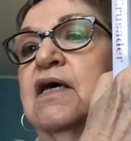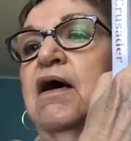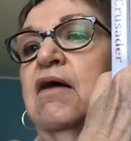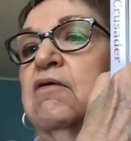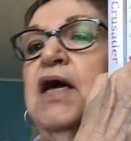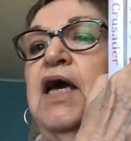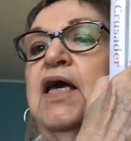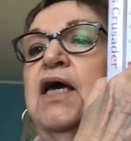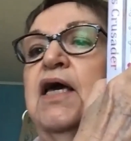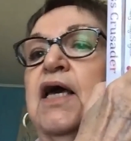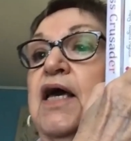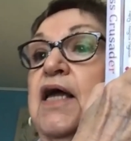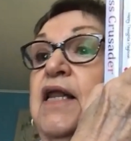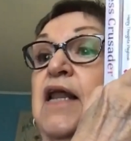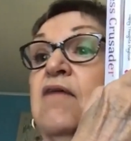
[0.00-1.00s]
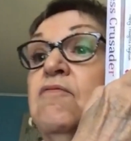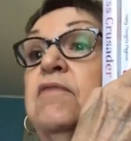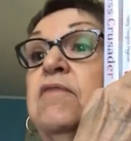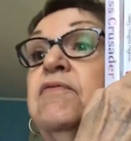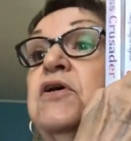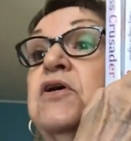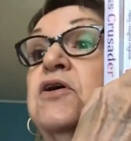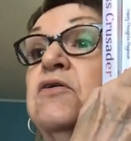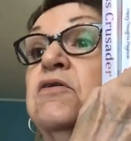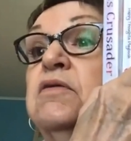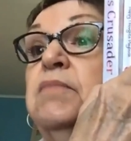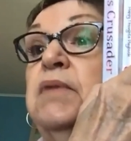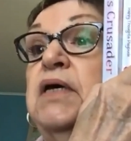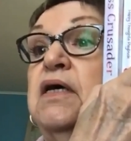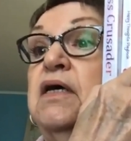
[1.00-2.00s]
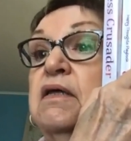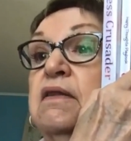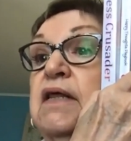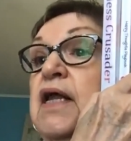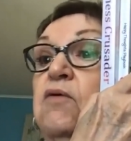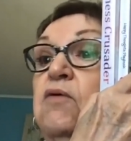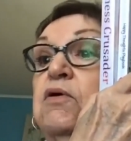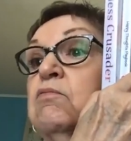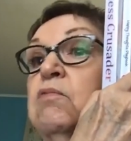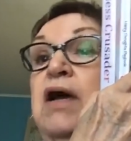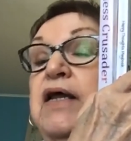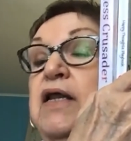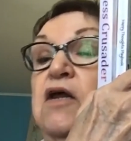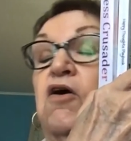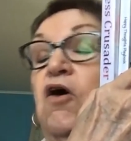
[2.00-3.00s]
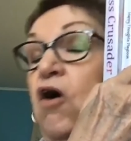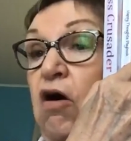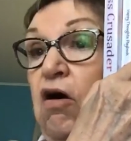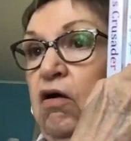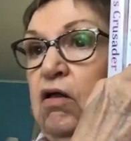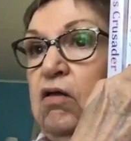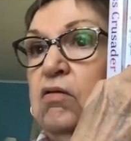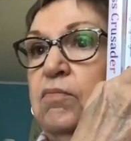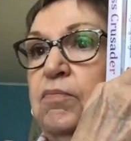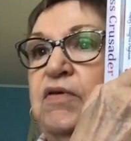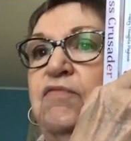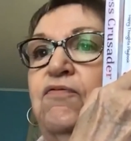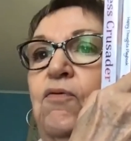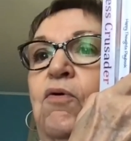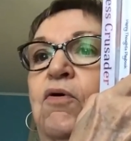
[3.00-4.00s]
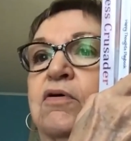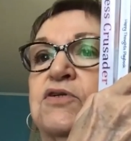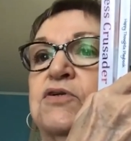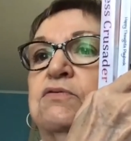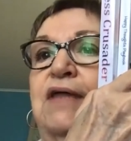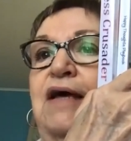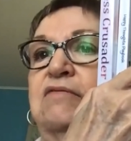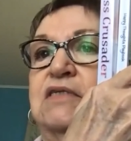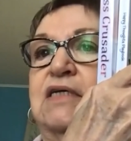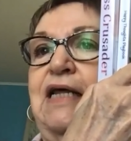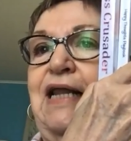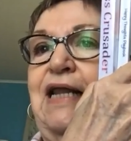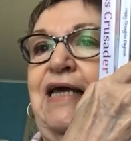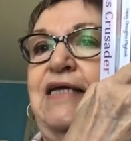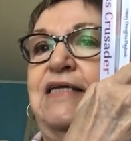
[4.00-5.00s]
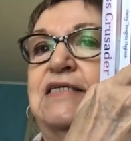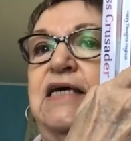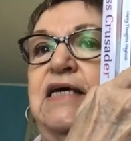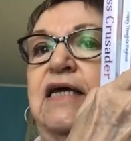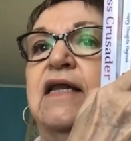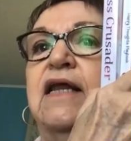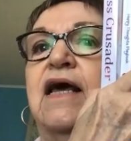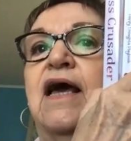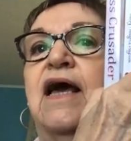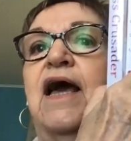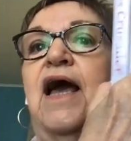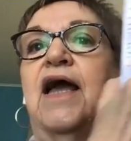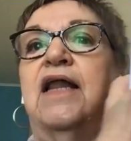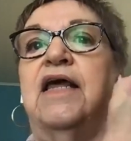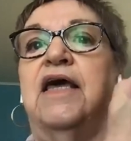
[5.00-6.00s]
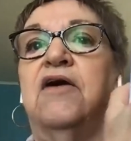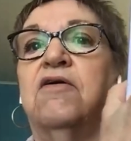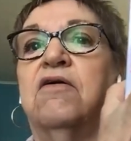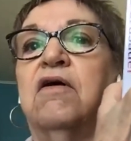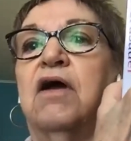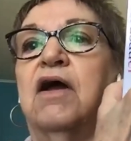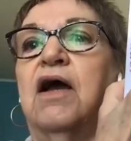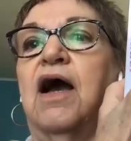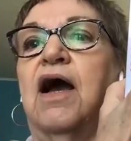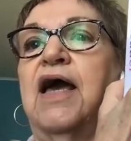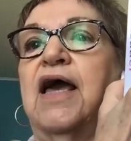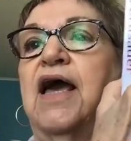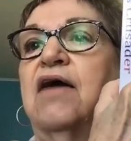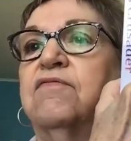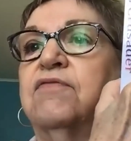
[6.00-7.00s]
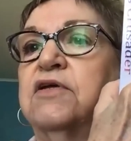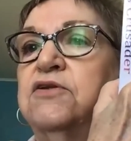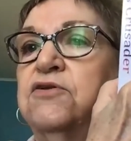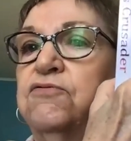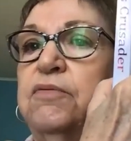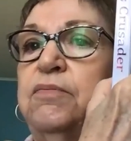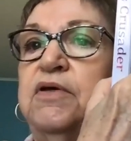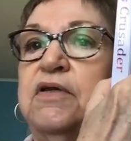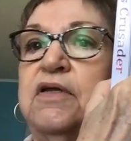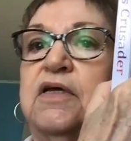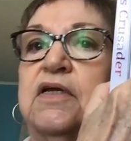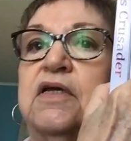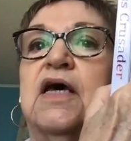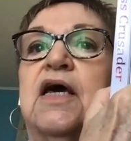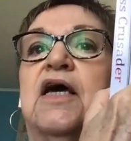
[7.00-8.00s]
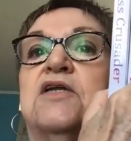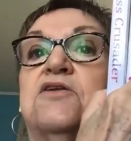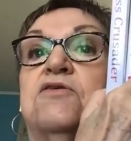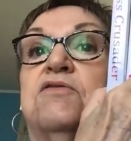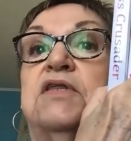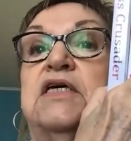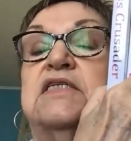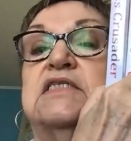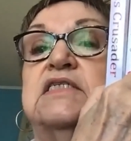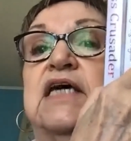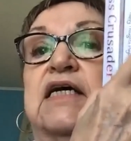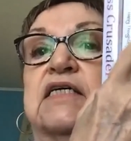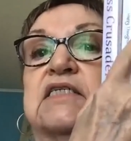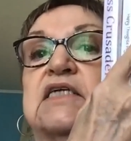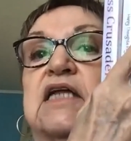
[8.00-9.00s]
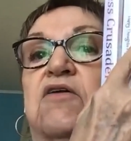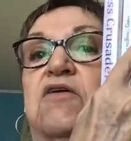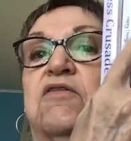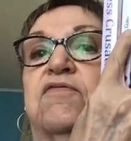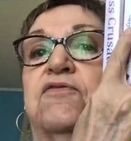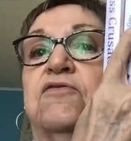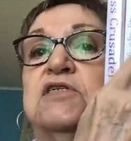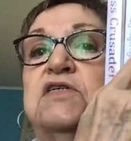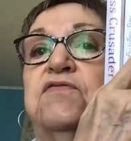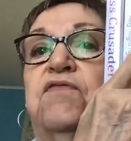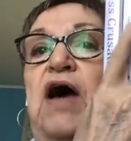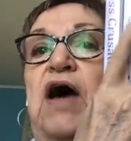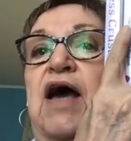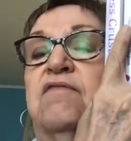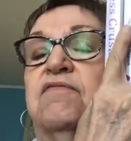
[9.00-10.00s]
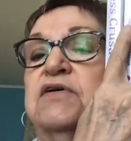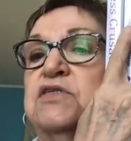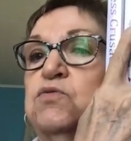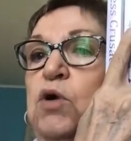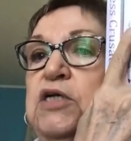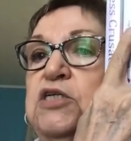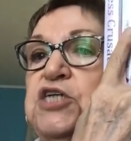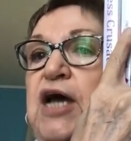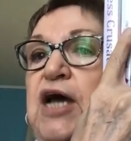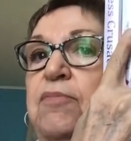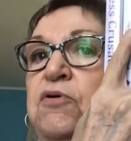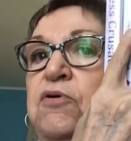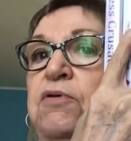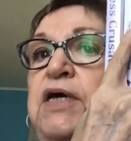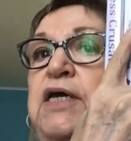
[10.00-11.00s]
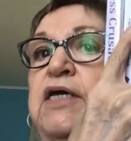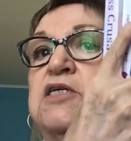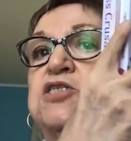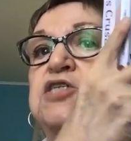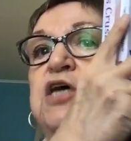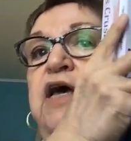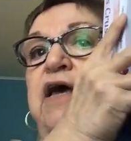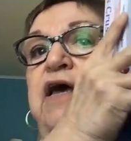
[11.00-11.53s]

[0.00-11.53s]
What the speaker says: okay? It never even occurred to me that I would write at all before 2018. And here I have contributed to these 6. Now the first 5 is 1 chapter each,